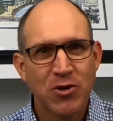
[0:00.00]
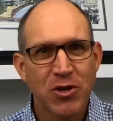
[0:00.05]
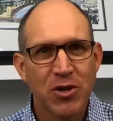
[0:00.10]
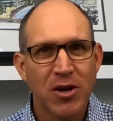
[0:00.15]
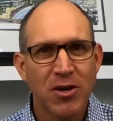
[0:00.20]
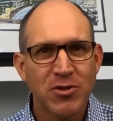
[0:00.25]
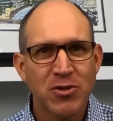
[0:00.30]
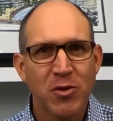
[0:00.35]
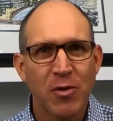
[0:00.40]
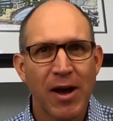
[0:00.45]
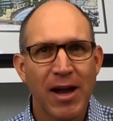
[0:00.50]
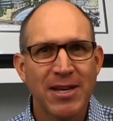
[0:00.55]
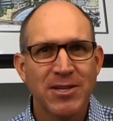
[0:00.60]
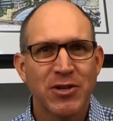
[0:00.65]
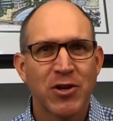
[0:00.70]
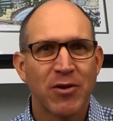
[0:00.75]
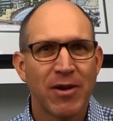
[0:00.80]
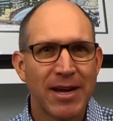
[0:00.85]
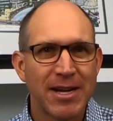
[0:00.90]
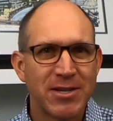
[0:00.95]
should also
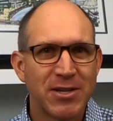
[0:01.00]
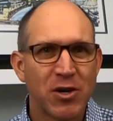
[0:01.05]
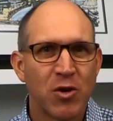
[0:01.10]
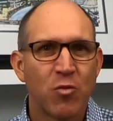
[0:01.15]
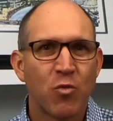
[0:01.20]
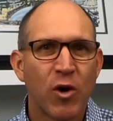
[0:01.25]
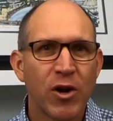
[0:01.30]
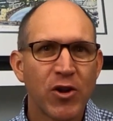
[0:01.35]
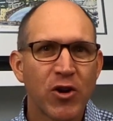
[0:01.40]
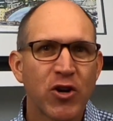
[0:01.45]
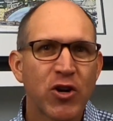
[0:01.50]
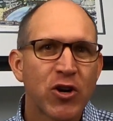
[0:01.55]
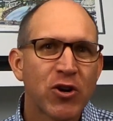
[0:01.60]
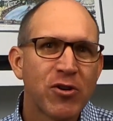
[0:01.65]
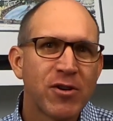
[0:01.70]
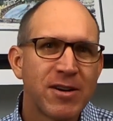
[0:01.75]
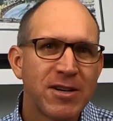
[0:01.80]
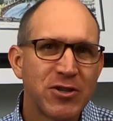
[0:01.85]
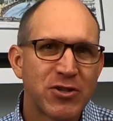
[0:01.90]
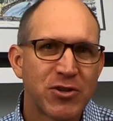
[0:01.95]
ask your agent what your
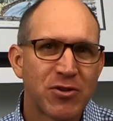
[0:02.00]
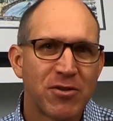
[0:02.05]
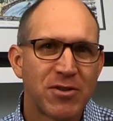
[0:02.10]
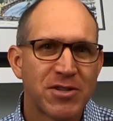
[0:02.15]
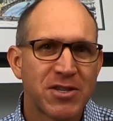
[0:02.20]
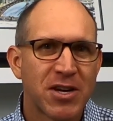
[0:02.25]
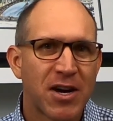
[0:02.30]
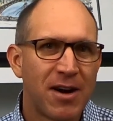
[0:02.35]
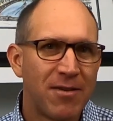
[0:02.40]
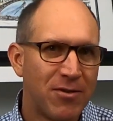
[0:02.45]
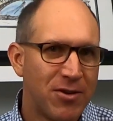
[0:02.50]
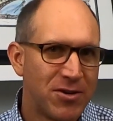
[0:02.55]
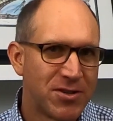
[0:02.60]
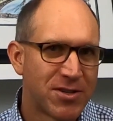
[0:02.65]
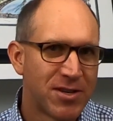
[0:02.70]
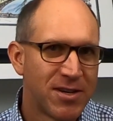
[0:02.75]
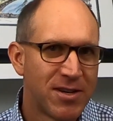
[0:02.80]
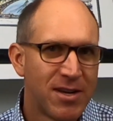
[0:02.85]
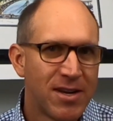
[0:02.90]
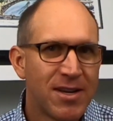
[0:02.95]
current insurance
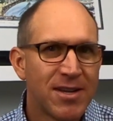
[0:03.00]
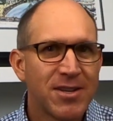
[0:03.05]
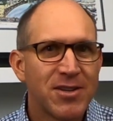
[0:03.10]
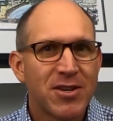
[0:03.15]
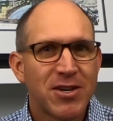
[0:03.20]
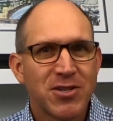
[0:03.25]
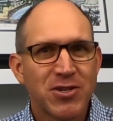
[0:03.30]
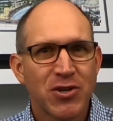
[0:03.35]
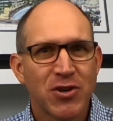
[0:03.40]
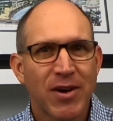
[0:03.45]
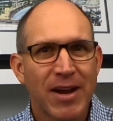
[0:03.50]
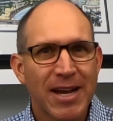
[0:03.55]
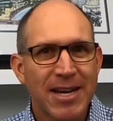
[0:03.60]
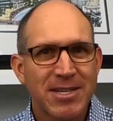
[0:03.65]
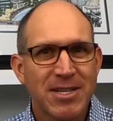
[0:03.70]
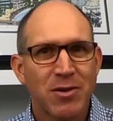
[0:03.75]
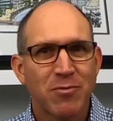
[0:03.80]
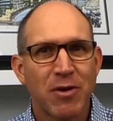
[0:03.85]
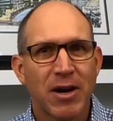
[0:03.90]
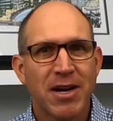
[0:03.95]
covers. Does your
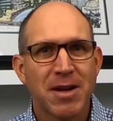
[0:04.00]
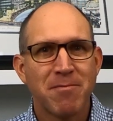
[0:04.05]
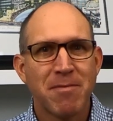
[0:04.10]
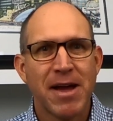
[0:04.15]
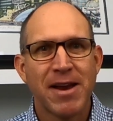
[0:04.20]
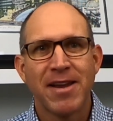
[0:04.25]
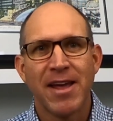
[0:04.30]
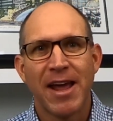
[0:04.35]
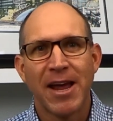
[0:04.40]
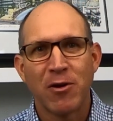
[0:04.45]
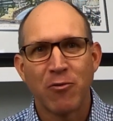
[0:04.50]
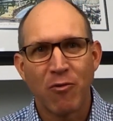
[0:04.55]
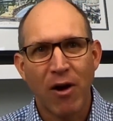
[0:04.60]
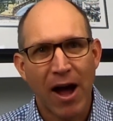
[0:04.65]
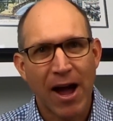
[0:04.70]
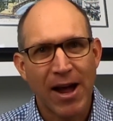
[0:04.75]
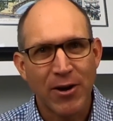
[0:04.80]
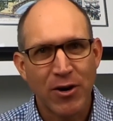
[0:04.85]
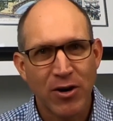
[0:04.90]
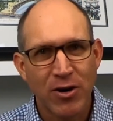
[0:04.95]
agent recommend a
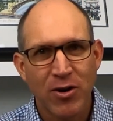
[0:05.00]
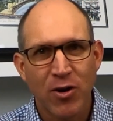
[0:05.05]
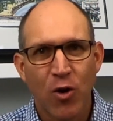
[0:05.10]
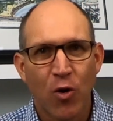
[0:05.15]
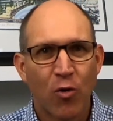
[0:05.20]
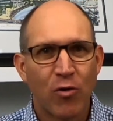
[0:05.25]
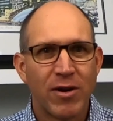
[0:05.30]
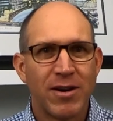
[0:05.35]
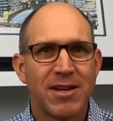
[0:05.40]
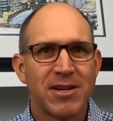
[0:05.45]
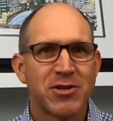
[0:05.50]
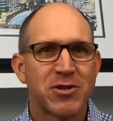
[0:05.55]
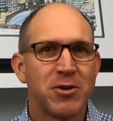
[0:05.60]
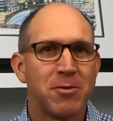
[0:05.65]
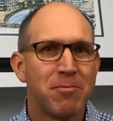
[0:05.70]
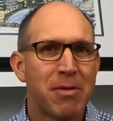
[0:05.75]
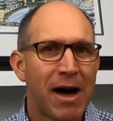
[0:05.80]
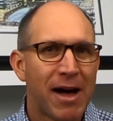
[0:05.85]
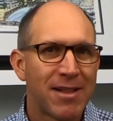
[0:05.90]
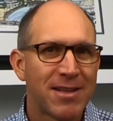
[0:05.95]
rider or
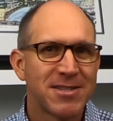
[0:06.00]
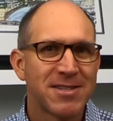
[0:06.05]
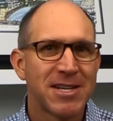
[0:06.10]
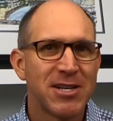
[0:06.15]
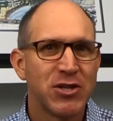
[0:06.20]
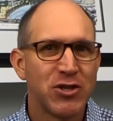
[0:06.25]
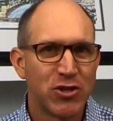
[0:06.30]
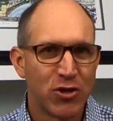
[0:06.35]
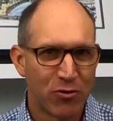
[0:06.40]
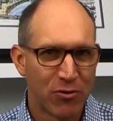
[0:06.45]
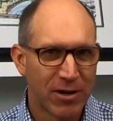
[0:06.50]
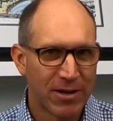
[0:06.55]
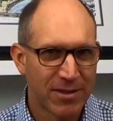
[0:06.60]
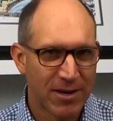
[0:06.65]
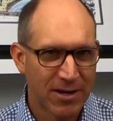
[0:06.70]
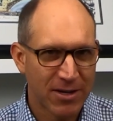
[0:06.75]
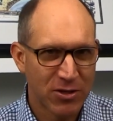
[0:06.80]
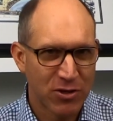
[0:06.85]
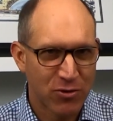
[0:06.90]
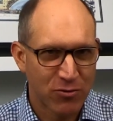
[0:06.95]
additional policy during
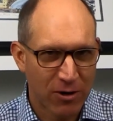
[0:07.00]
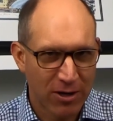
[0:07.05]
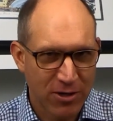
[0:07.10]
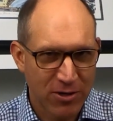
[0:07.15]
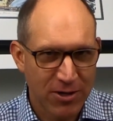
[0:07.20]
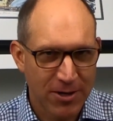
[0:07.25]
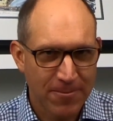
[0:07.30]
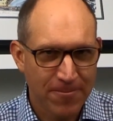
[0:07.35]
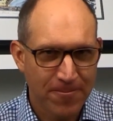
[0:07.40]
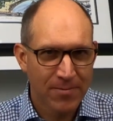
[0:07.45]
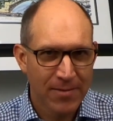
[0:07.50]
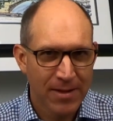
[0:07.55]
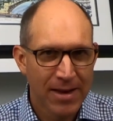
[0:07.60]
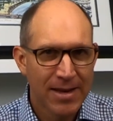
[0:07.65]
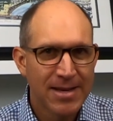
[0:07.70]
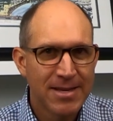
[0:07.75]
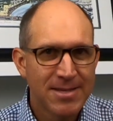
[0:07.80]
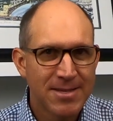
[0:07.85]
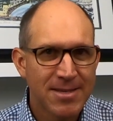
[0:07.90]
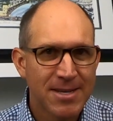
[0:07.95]
the construction?
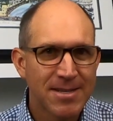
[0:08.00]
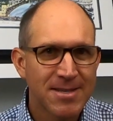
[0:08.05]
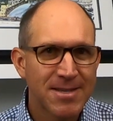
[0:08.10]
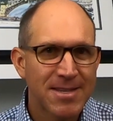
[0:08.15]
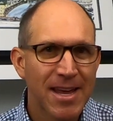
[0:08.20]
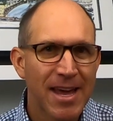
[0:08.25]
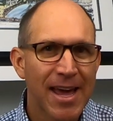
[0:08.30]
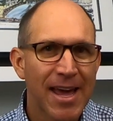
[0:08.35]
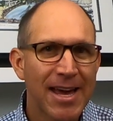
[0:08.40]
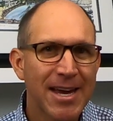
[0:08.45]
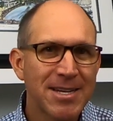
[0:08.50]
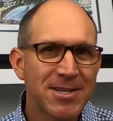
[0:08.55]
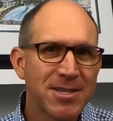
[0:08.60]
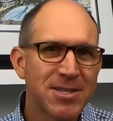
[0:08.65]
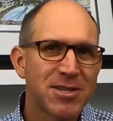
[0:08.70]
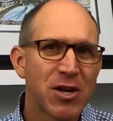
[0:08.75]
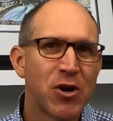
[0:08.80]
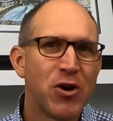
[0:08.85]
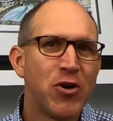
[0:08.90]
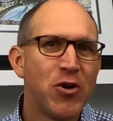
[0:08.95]
Since
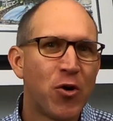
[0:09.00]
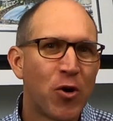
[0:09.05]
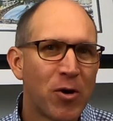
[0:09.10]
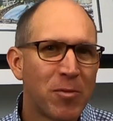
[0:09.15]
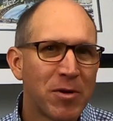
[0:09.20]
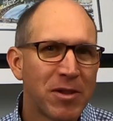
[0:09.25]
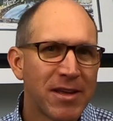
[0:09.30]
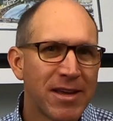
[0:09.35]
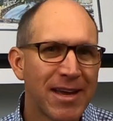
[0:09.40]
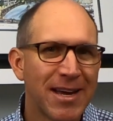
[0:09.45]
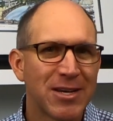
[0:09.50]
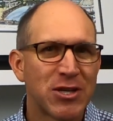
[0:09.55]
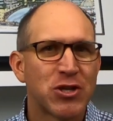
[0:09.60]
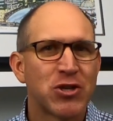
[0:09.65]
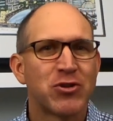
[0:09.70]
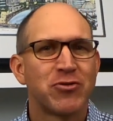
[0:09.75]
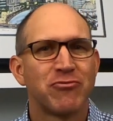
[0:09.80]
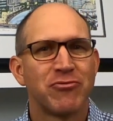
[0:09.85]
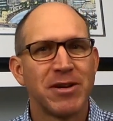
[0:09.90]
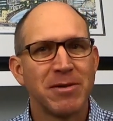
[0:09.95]
agents are normally
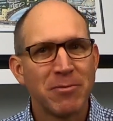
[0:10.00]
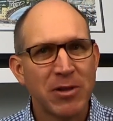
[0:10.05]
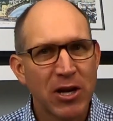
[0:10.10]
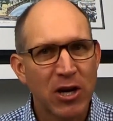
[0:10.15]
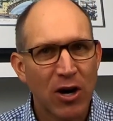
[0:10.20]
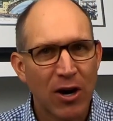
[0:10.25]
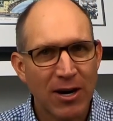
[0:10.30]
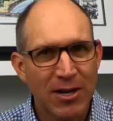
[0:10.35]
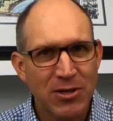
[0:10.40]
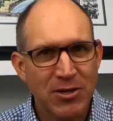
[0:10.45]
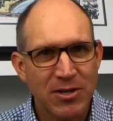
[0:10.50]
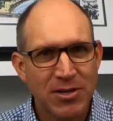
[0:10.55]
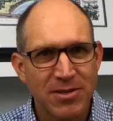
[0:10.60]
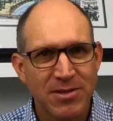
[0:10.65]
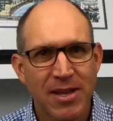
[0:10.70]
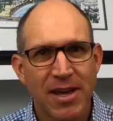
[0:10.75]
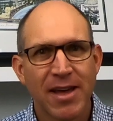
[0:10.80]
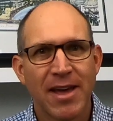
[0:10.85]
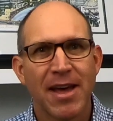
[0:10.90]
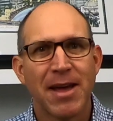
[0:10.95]
extremely
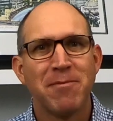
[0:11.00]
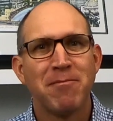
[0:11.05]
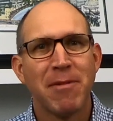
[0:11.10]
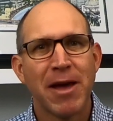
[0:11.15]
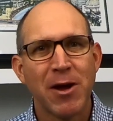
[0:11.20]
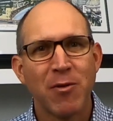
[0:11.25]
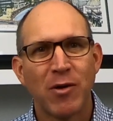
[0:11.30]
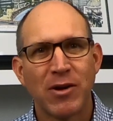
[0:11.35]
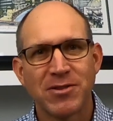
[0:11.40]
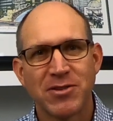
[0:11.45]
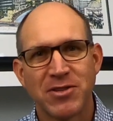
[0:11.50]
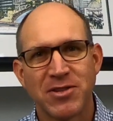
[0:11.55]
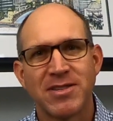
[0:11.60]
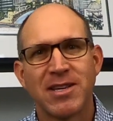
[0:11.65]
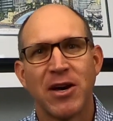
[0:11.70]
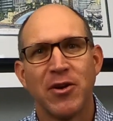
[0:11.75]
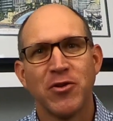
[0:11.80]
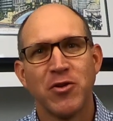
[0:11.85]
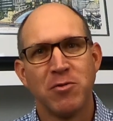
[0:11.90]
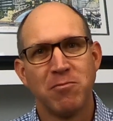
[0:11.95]
cautious and may want to
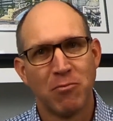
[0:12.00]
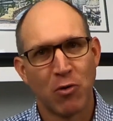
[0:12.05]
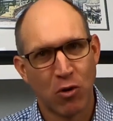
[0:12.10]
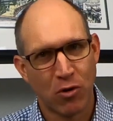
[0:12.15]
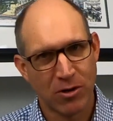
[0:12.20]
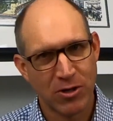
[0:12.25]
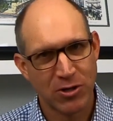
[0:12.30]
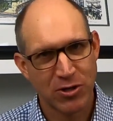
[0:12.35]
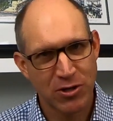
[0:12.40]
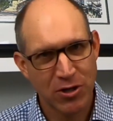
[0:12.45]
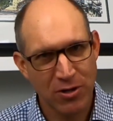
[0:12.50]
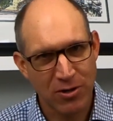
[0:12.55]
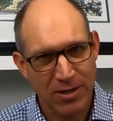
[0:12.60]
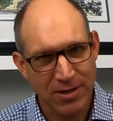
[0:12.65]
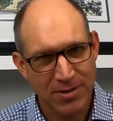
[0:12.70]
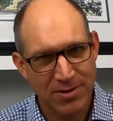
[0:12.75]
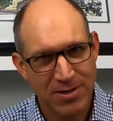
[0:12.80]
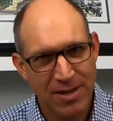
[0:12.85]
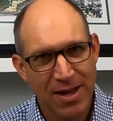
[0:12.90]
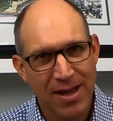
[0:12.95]
sell you more
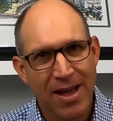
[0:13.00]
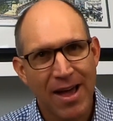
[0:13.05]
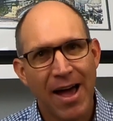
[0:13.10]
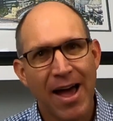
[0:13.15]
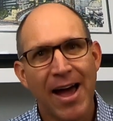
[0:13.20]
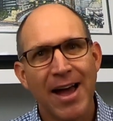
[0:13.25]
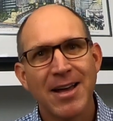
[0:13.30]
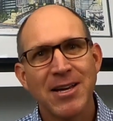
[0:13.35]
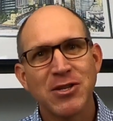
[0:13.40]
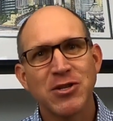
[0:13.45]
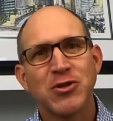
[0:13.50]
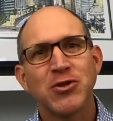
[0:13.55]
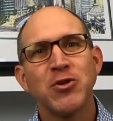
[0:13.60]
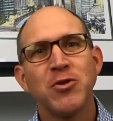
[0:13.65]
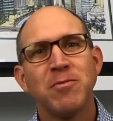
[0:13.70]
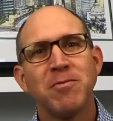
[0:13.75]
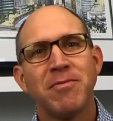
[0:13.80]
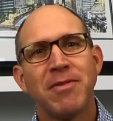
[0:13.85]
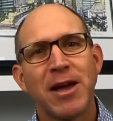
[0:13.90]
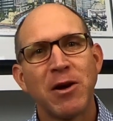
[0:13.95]
insurance, I
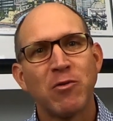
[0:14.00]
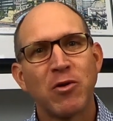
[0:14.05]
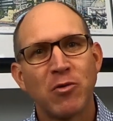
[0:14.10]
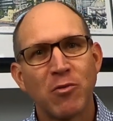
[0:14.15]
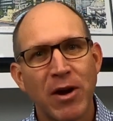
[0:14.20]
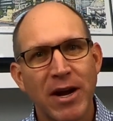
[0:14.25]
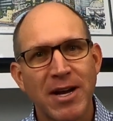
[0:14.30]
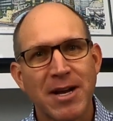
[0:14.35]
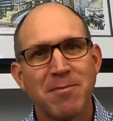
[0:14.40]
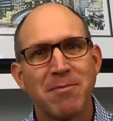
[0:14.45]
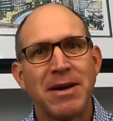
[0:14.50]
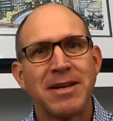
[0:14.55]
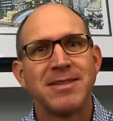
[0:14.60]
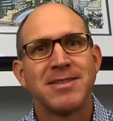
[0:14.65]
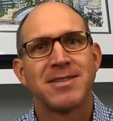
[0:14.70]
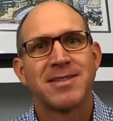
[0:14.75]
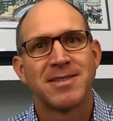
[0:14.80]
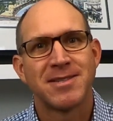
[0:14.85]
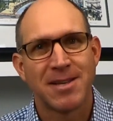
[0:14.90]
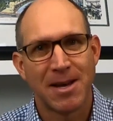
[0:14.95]
assume they will
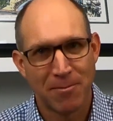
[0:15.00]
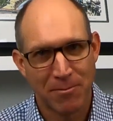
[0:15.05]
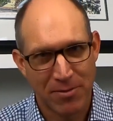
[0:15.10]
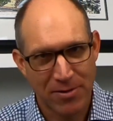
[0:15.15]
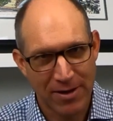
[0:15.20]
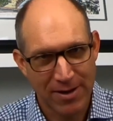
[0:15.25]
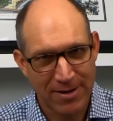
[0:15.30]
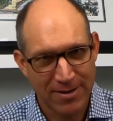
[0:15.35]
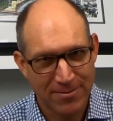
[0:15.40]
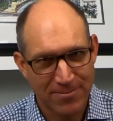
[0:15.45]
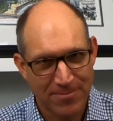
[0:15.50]
recommend something.